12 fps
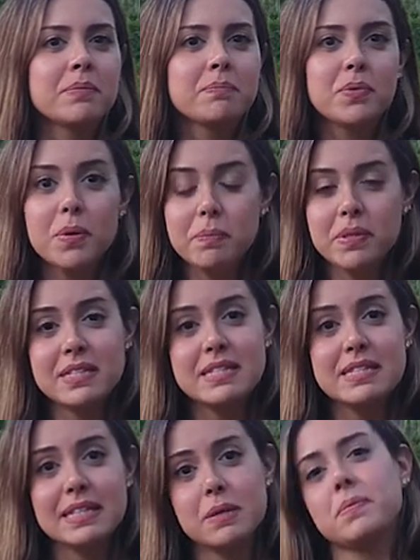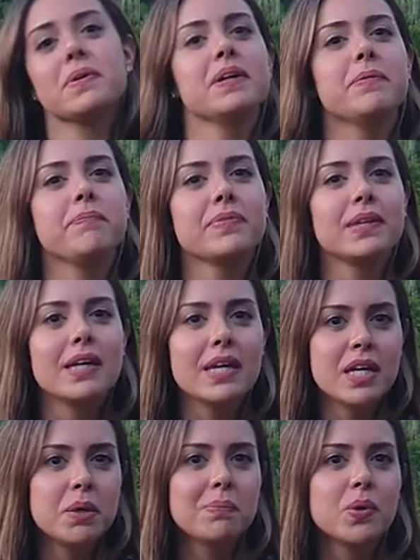Property Skipper,
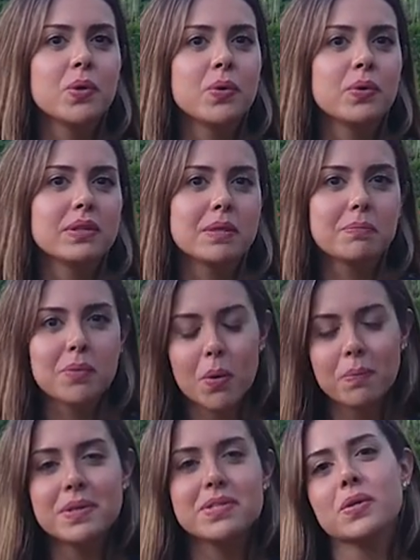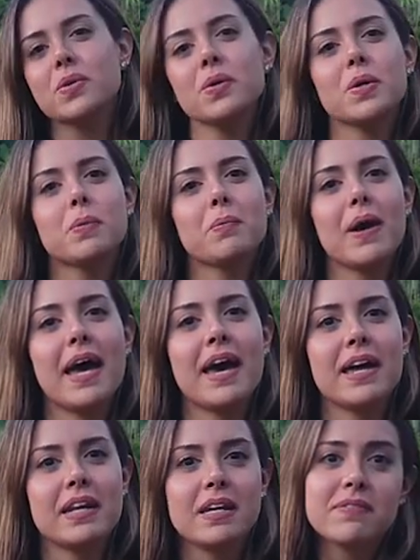Emu, the Property Group,
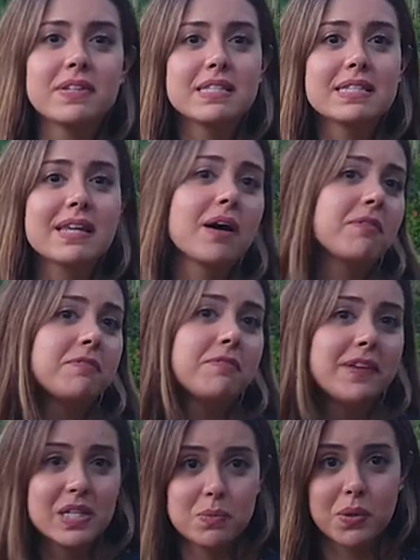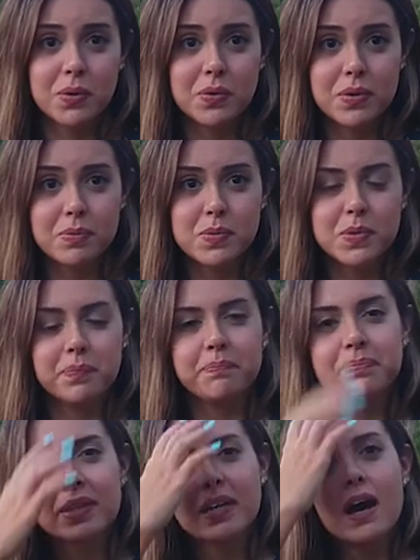and even some Facebook groups.
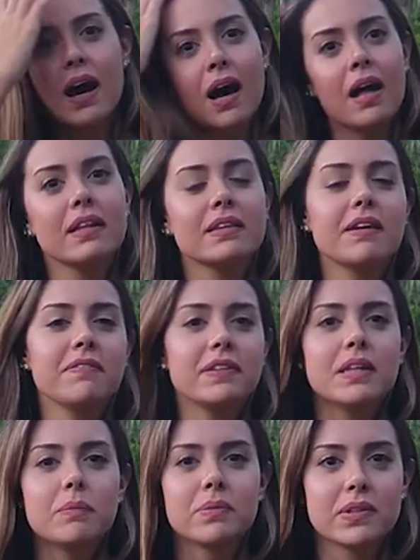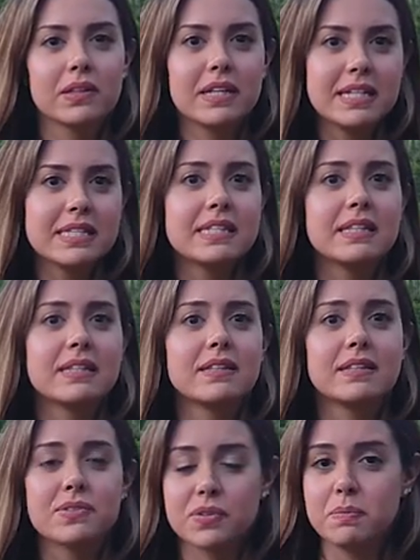I'll definitely put the links in the
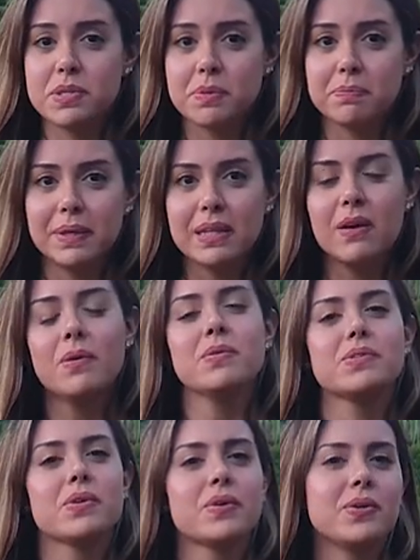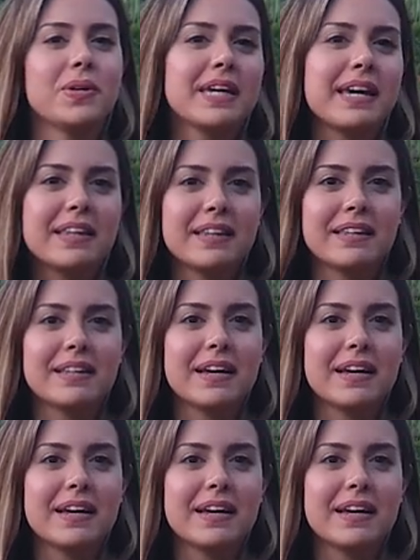description below so you can